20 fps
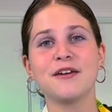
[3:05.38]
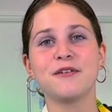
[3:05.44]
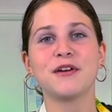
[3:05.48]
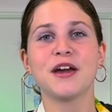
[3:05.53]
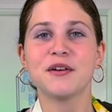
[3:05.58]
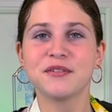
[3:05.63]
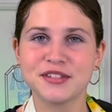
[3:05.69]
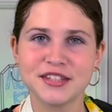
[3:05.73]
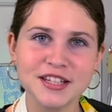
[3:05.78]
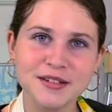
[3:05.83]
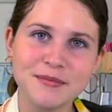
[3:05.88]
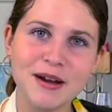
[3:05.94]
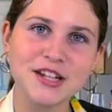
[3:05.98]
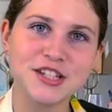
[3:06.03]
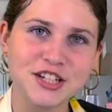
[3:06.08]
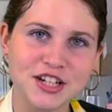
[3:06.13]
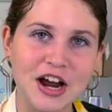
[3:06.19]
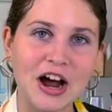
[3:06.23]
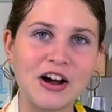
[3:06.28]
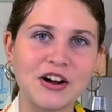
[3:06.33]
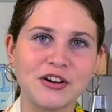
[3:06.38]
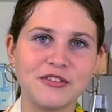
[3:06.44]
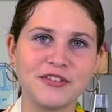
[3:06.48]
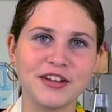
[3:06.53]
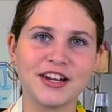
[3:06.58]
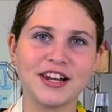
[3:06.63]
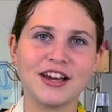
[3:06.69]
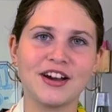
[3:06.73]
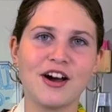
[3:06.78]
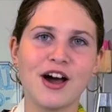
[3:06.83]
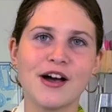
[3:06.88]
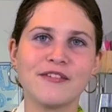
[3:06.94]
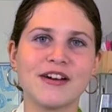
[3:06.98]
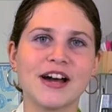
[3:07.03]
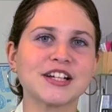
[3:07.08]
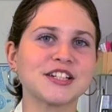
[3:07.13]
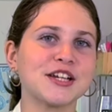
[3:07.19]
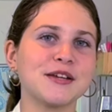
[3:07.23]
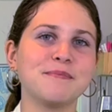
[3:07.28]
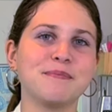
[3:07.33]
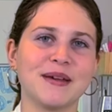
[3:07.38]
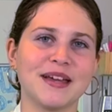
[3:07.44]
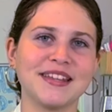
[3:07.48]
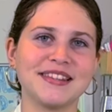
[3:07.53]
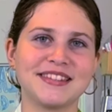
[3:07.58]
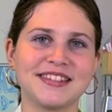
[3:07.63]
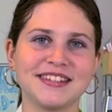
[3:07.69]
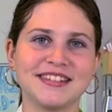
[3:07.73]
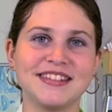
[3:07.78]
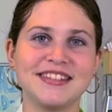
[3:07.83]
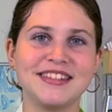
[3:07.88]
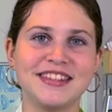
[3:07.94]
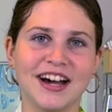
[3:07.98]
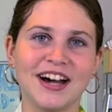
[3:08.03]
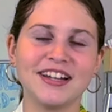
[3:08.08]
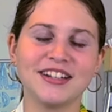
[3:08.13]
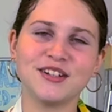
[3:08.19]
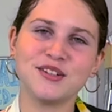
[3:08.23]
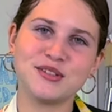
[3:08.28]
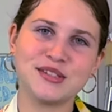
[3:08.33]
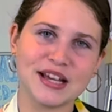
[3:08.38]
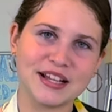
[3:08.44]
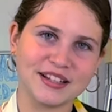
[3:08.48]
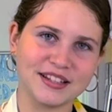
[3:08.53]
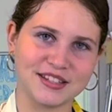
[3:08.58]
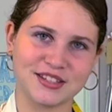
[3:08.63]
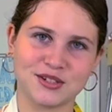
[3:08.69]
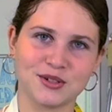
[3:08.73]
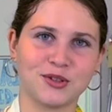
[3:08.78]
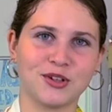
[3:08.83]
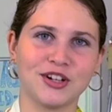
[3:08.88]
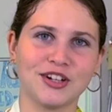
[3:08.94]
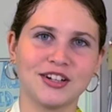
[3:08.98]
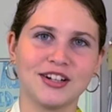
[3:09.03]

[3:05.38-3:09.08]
you have seen my Chicago video, I've actually been to the Nutella store.